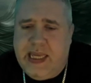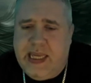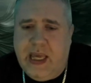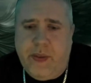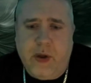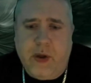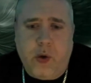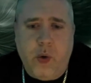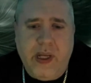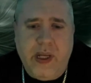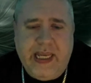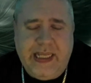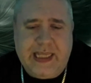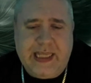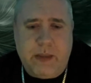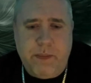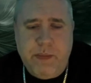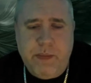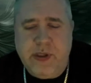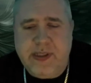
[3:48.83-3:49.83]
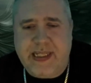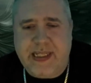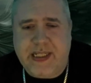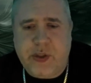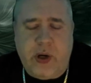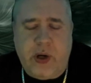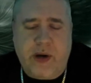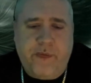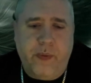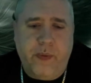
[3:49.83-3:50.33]
Yeah, they're gonna get that music
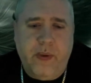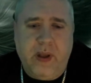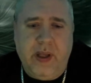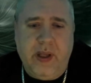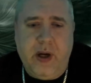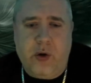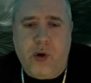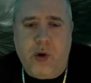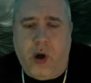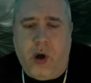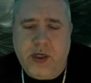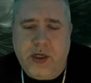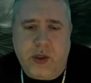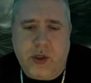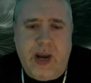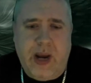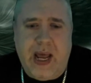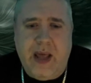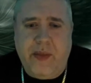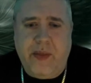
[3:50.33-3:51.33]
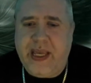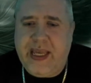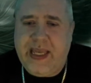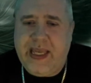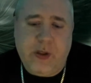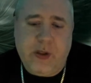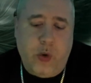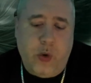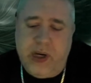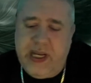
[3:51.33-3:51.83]
straight from the lyrical underground.
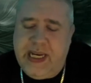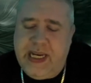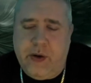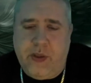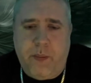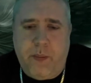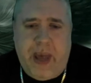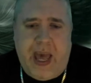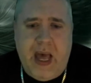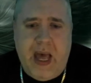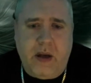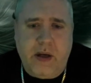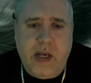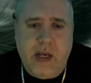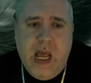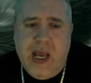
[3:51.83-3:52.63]
They're gonna hear the pound.